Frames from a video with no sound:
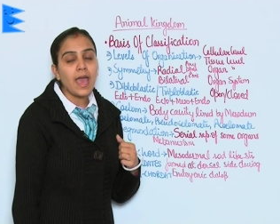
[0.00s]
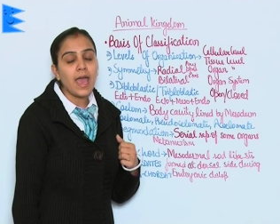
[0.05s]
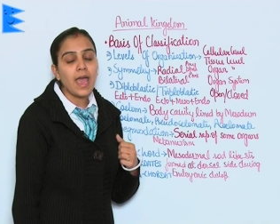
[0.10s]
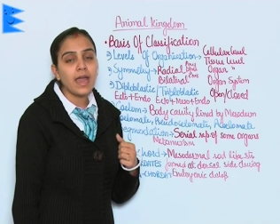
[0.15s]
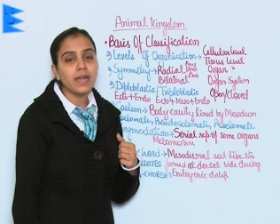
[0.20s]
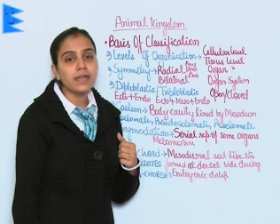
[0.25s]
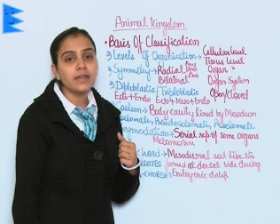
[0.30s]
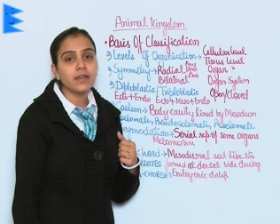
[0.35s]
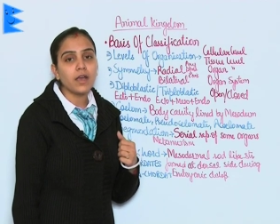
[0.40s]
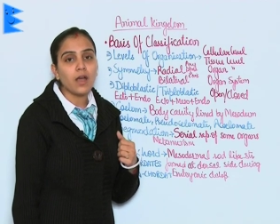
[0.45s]

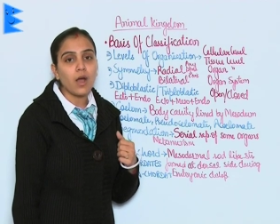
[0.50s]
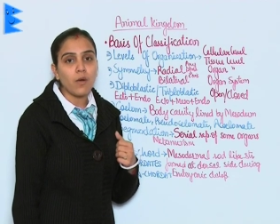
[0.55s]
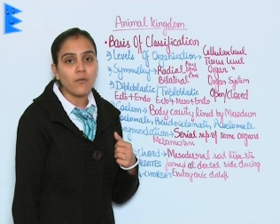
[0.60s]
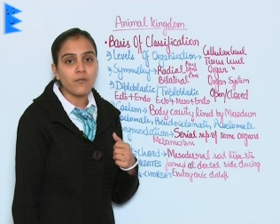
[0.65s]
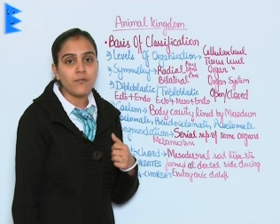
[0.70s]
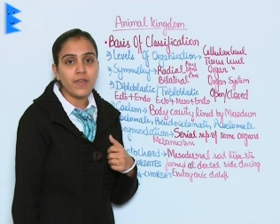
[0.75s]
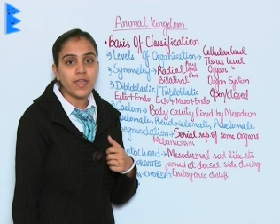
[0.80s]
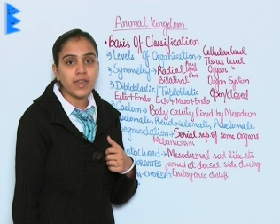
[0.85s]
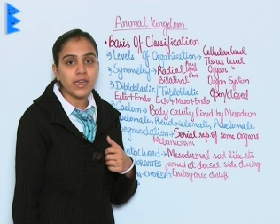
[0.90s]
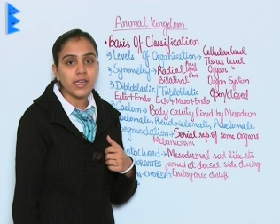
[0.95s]
and
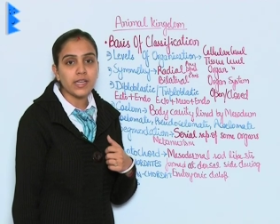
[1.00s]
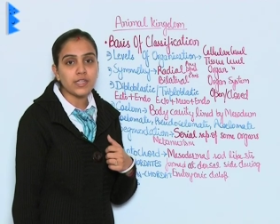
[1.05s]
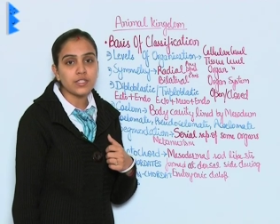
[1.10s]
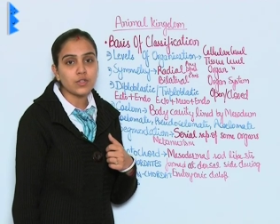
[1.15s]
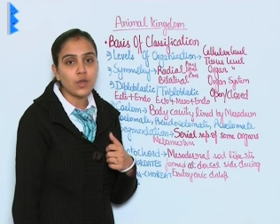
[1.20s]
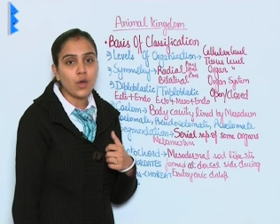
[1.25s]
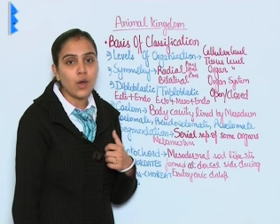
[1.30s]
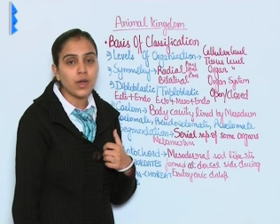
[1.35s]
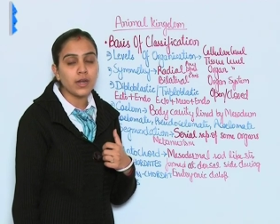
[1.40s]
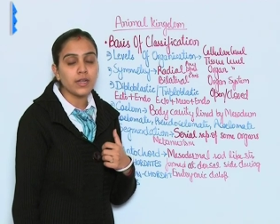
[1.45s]

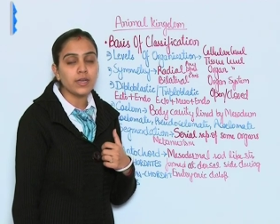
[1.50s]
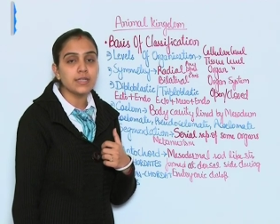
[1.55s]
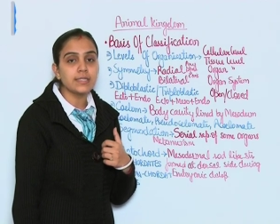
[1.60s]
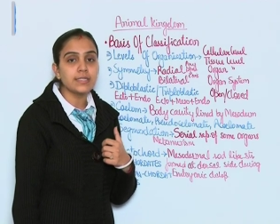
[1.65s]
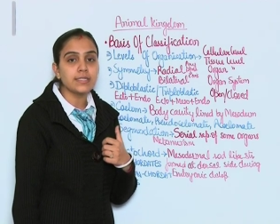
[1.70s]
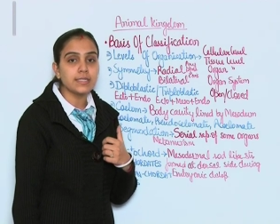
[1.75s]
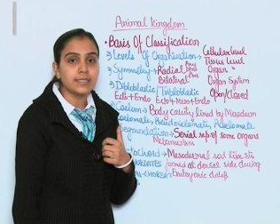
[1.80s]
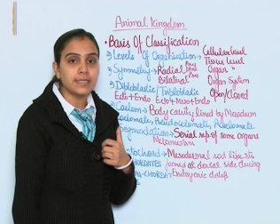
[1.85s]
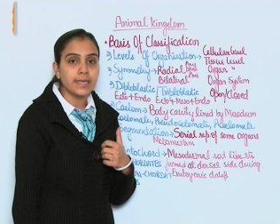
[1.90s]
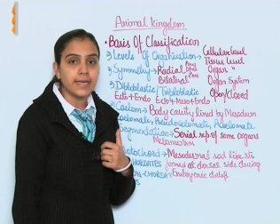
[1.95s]
various
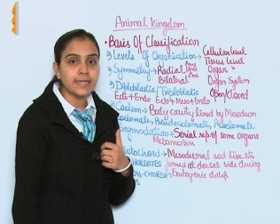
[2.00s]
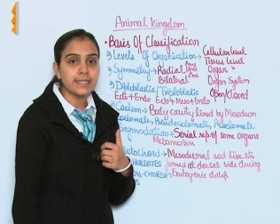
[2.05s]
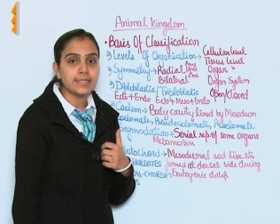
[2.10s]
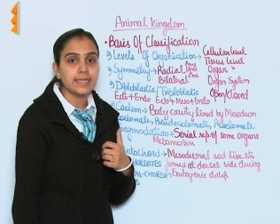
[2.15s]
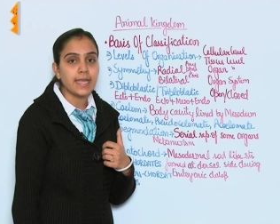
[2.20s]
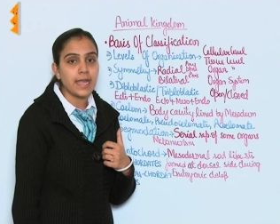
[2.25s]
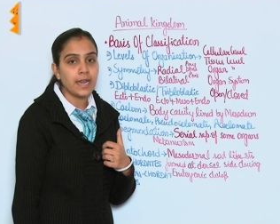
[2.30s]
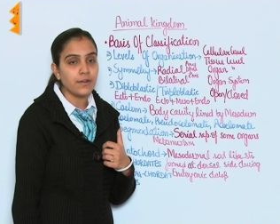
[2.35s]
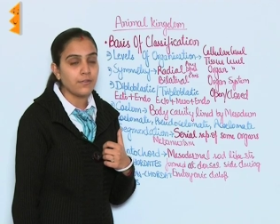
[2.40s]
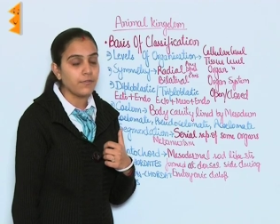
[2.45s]
organs
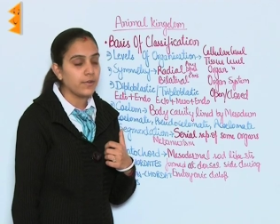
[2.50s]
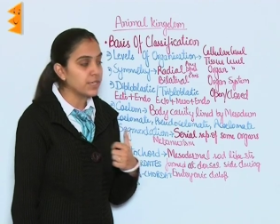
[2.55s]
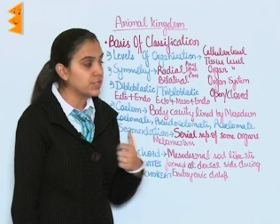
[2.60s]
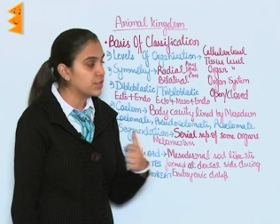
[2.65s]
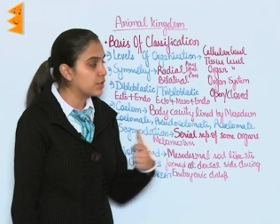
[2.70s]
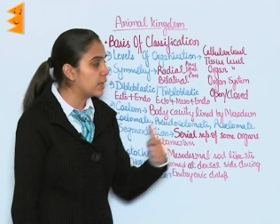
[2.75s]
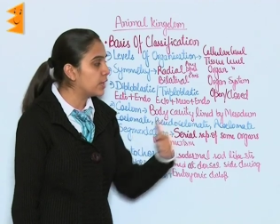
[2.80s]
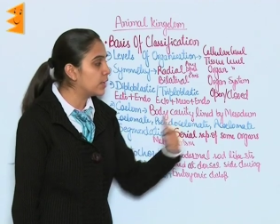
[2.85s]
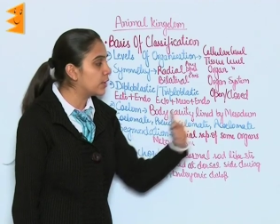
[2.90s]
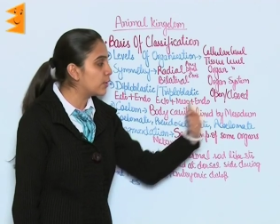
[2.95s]
gets
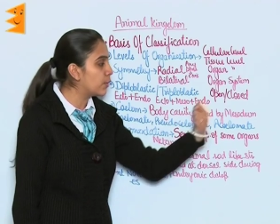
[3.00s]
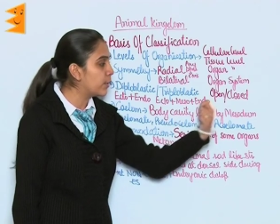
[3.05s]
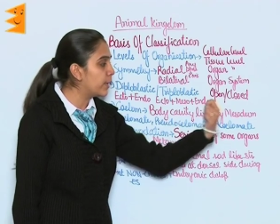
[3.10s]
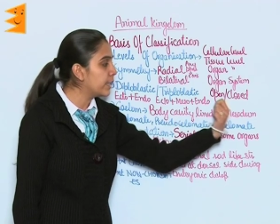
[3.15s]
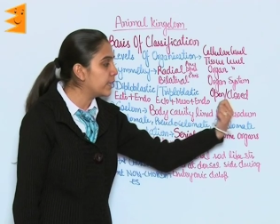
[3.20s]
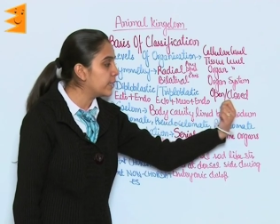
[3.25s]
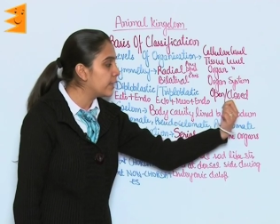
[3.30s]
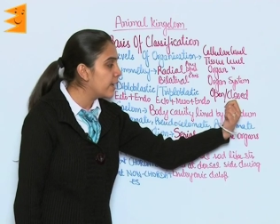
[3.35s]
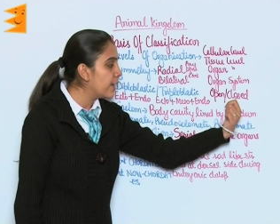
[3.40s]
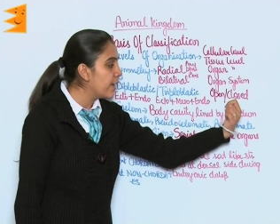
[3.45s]
enriched into
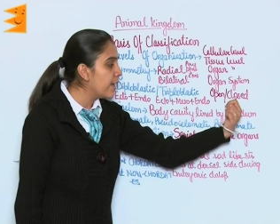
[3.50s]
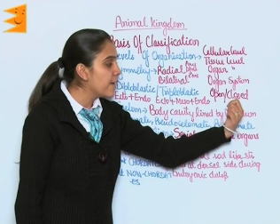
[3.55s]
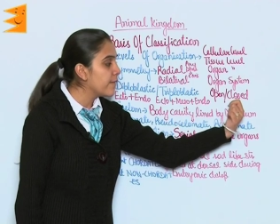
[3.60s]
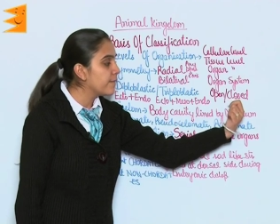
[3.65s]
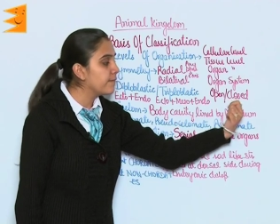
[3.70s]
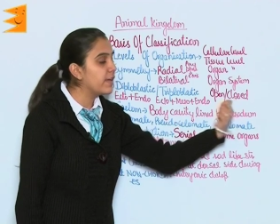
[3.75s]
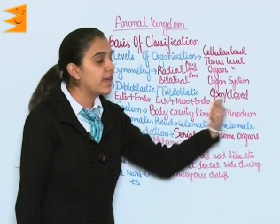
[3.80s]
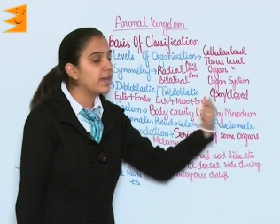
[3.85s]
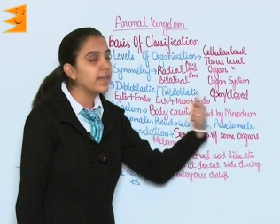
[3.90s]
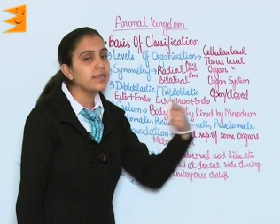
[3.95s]
it,
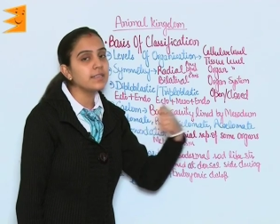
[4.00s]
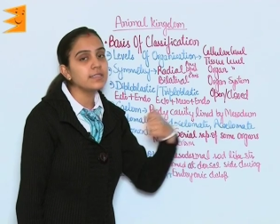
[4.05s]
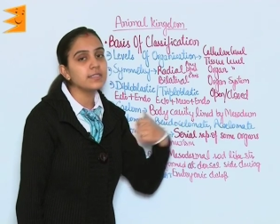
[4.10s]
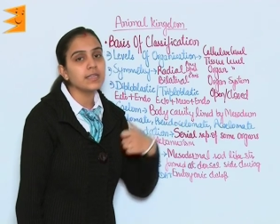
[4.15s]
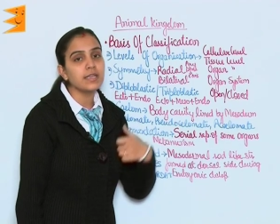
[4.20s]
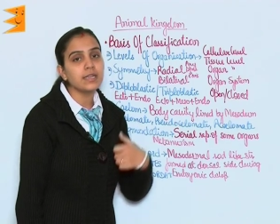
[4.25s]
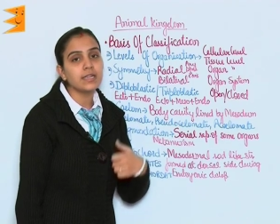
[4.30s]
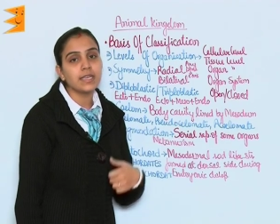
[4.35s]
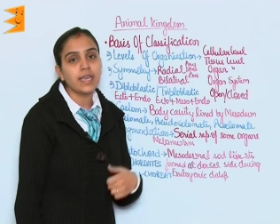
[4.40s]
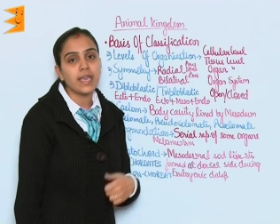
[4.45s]
whereas
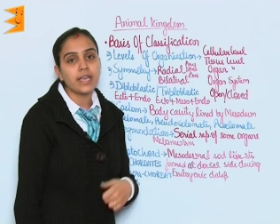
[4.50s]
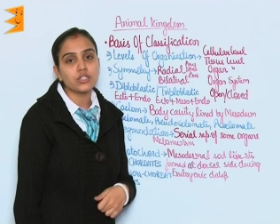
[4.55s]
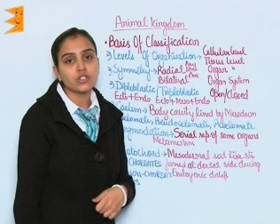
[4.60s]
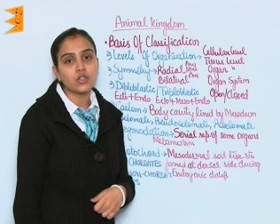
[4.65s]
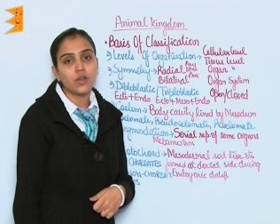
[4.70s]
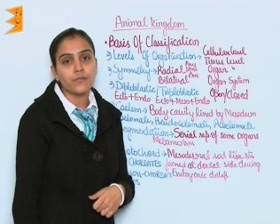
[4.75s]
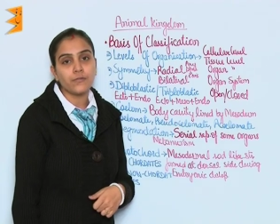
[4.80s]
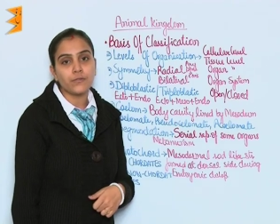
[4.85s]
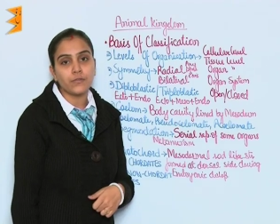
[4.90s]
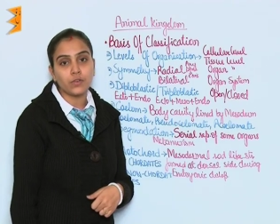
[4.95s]
in
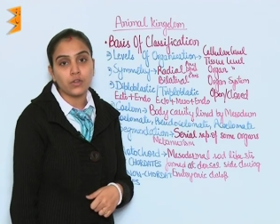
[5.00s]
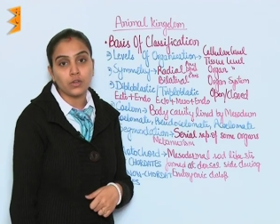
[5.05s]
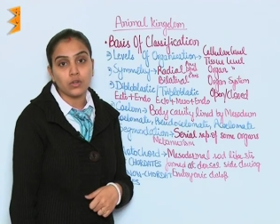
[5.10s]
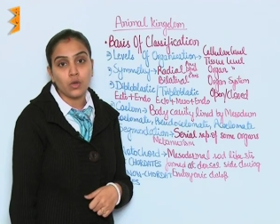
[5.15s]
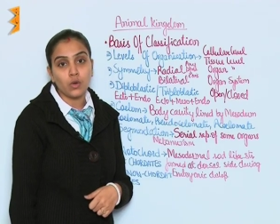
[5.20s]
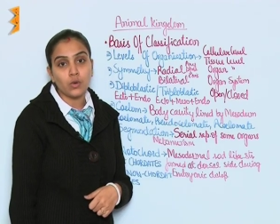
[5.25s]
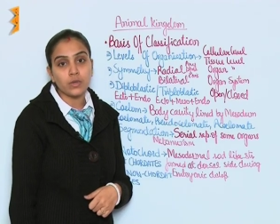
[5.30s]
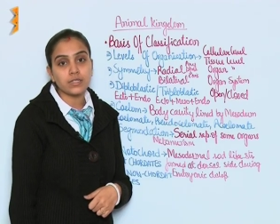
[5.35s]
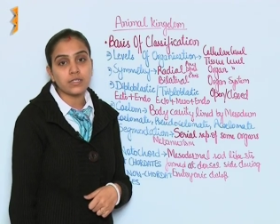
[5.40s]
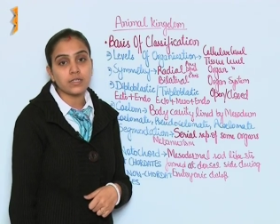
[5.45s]
case of
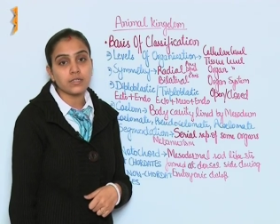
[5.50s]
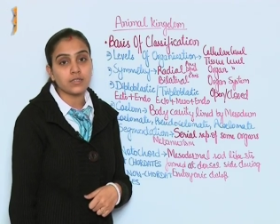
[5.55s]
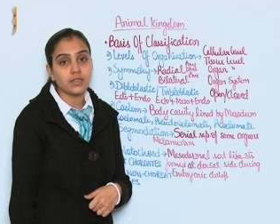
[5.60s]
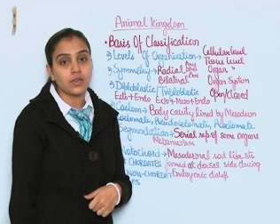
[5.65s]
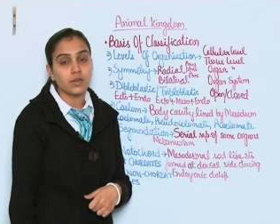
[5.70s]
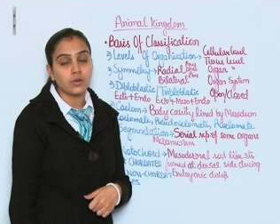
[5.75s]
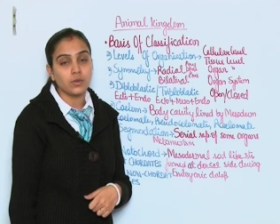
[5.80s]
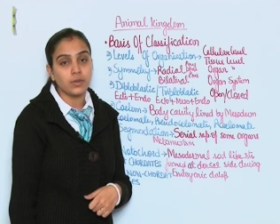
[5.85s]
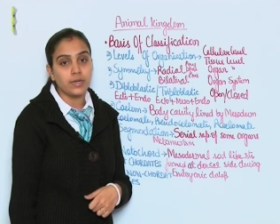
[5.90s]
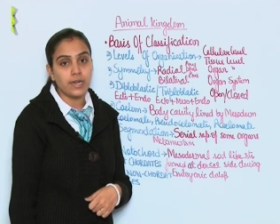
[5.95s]
closed
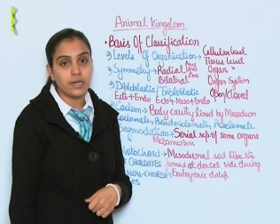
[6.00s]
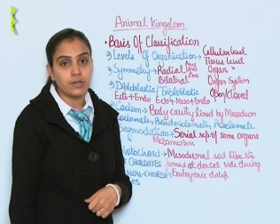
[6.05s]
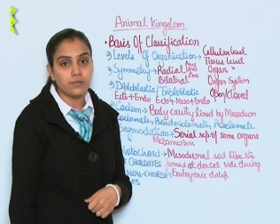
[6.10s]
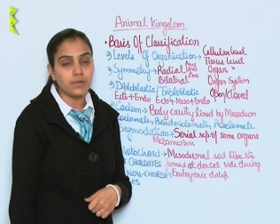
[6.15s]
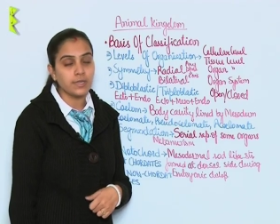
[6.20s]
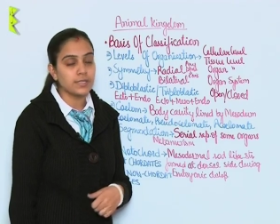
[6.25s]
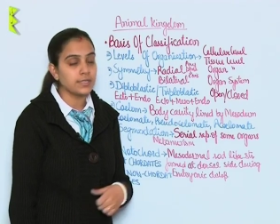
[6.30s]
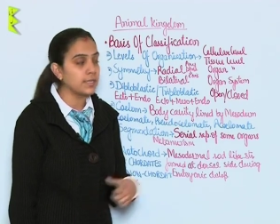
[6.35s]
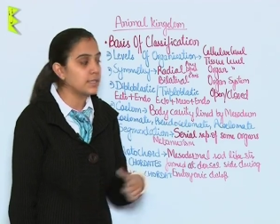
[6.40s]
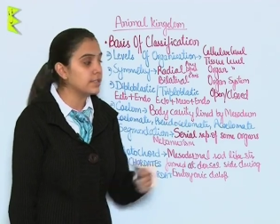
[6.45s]

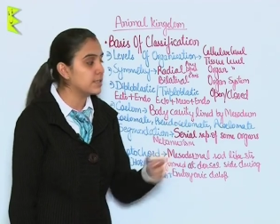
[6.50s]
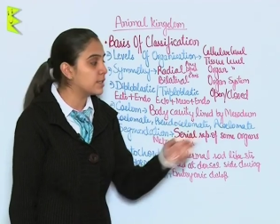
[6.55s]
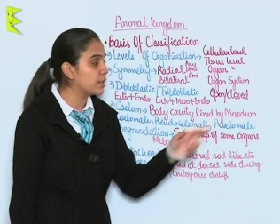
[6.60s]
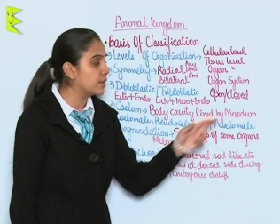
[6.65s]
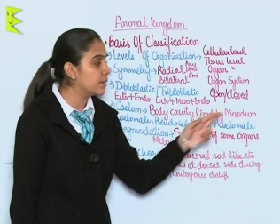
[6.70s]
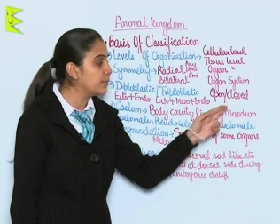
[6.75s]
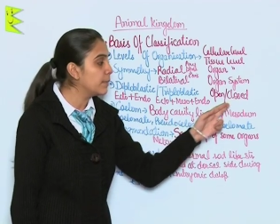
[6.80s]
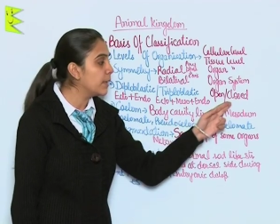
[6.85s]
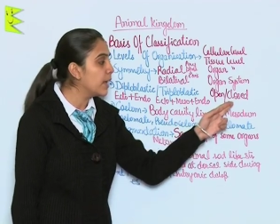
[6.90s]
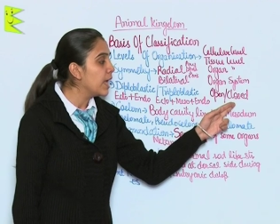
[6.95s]
circulatory
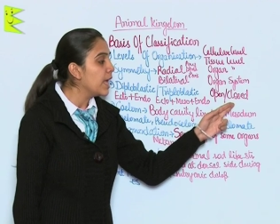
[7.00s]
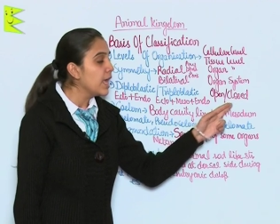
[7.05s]
system,